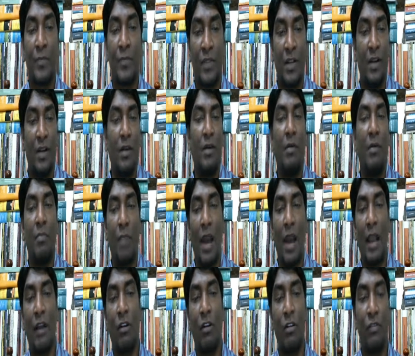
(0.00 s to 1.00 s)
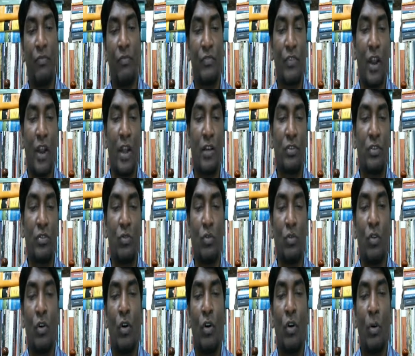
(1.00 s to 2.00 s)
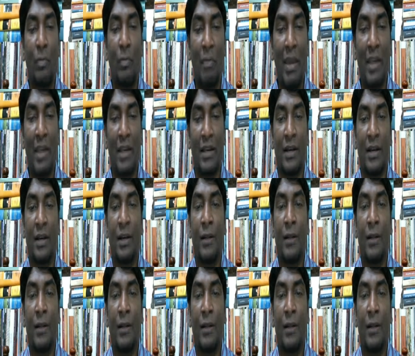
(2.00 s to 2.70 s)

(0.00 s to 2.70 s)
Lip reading: Akerlof trying to make.